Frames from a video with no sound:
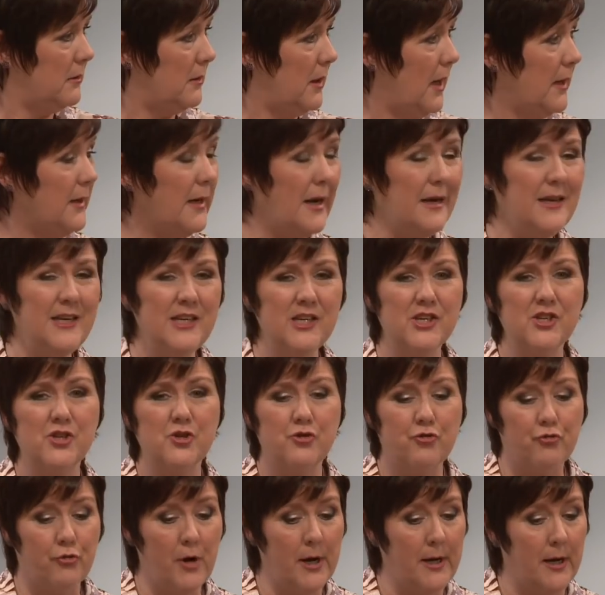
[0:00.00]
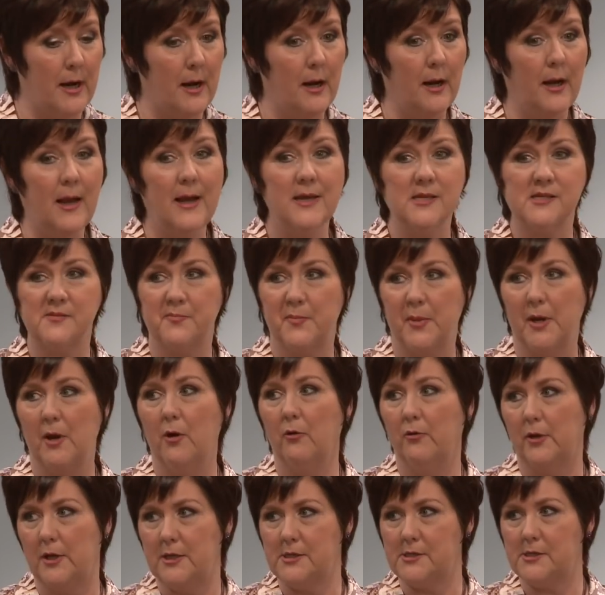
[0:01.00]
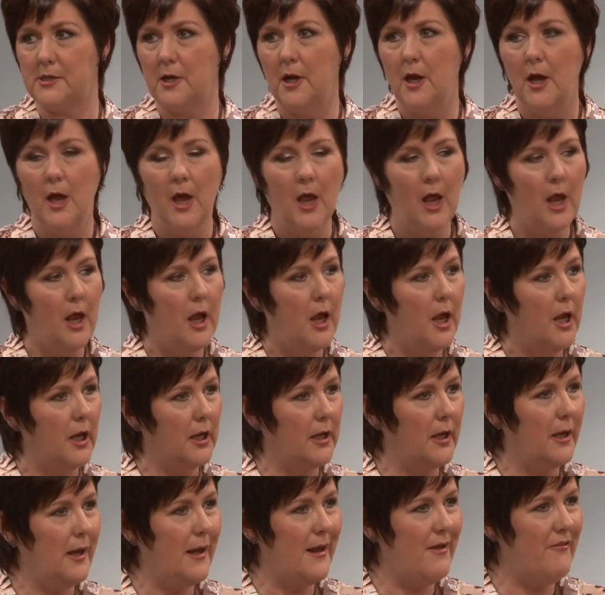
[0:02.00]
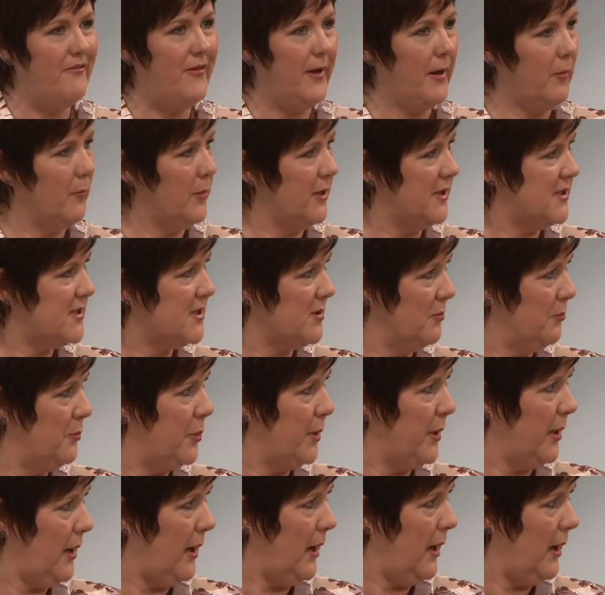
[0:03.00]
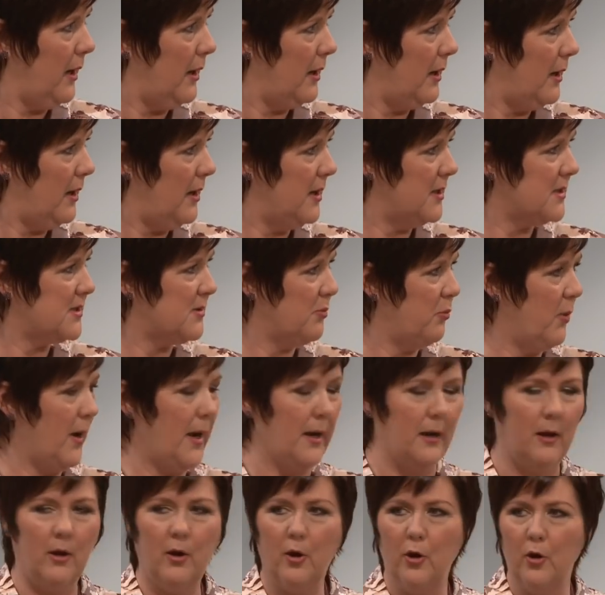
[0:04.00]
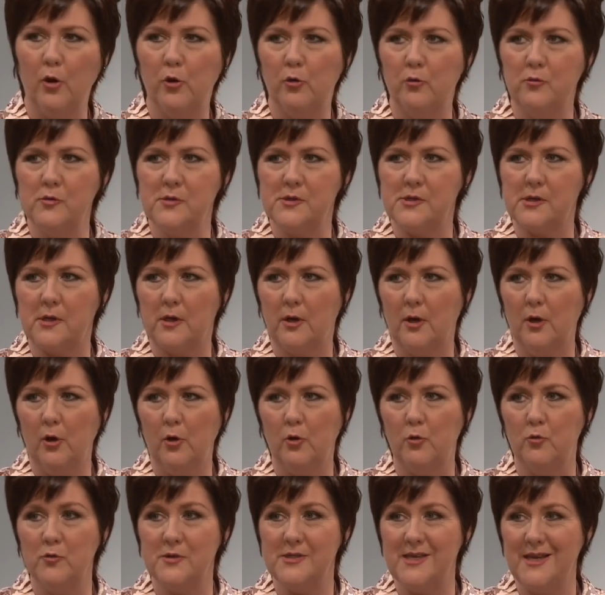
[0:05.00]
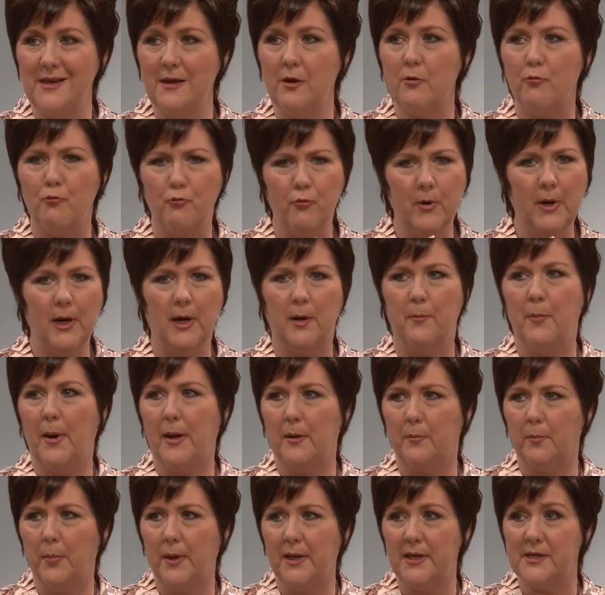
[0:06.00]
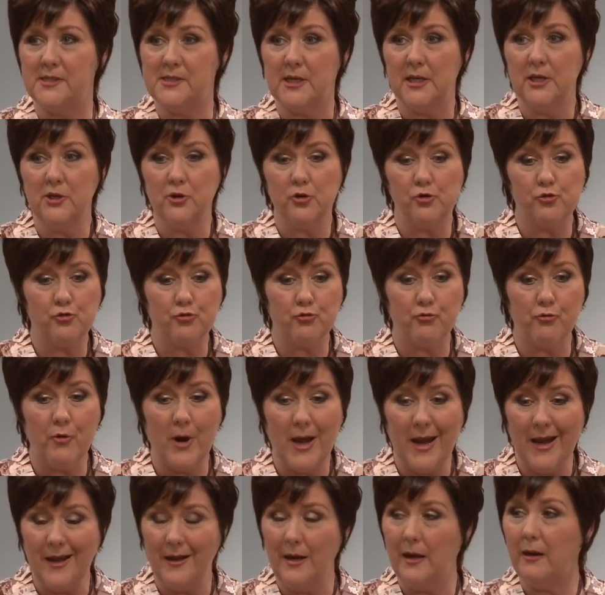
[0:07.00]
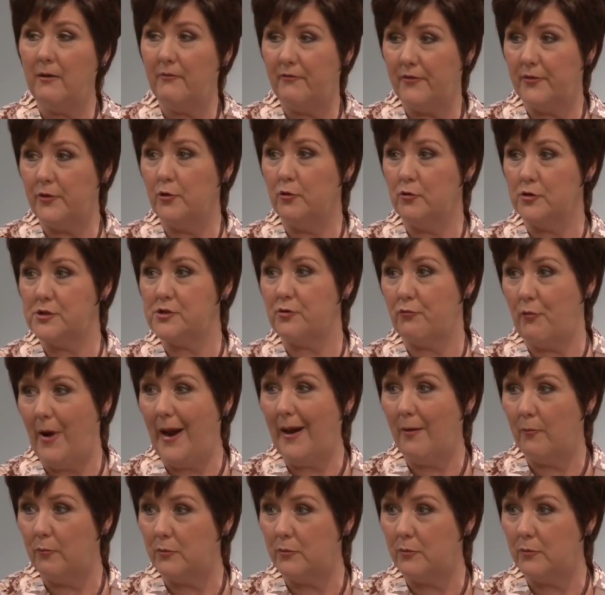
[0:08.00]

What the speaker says: And it's draining, let's be honest. Yeah. Living with somebody as well who's in a really bad place is draining for those around.